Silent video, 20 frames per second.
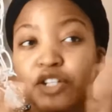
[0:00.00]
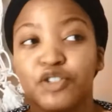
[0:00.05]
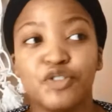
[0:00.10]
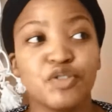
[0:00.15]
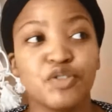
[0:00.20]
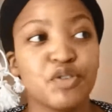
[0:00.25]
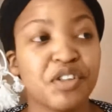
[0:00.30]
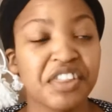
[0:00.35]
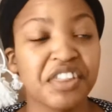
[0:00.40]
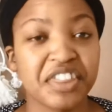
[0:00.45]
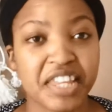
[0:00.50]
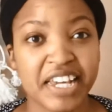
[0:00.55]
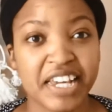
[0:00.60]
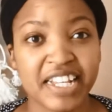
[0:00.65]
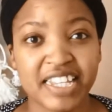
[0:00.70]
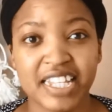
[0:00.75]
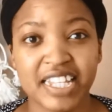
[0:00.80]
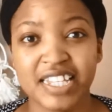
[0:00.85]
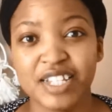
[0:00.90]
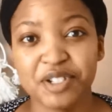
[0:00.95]
you think
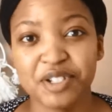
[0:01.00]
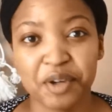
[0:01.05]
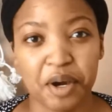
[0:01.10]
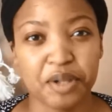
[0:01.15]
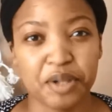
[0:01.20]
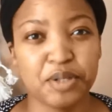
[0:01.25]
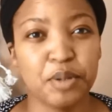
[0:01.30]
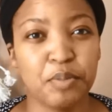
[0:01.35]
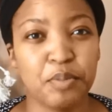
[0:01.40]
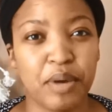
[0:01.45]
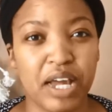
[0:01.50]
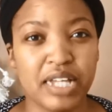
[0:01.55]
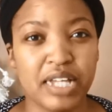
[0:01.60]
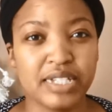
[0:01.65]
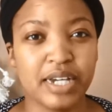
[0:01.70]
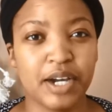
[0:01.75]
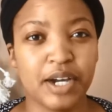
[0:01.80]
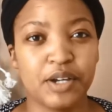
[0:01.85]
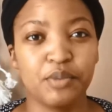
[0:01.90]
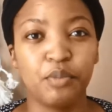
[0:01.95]
that these cotton pads
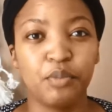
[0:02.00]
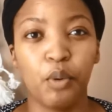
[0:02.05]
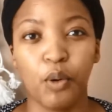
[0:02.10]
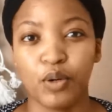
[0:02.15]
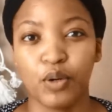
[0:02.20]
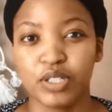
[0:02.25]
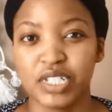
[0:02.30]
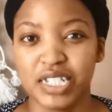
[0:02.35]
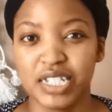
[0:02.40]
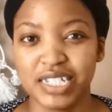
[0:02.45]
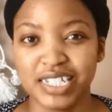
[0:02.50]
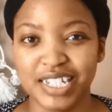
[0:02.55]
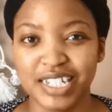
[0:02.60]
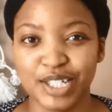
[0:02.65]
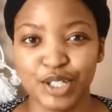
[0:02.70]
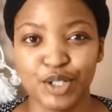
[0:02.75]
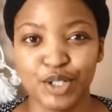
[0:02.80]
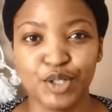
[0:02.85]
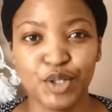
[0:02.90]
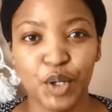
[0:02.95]
are important in
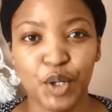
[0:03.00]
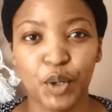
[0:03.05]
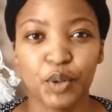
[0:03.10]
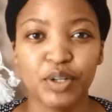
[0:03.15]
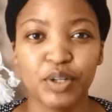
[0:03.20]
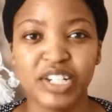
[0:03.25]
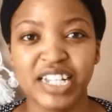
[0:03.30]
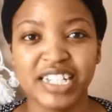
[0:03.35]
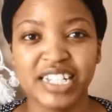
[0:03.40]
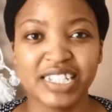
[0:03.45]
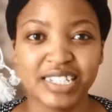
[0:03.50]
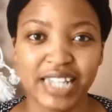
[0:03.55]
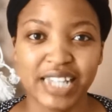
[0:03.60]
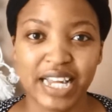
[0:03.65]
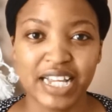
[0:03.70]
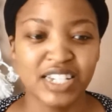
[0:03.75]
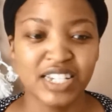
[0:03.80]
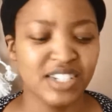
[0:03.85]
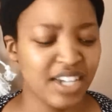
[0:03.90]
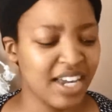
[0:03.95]
the toning
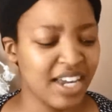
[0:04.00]
stage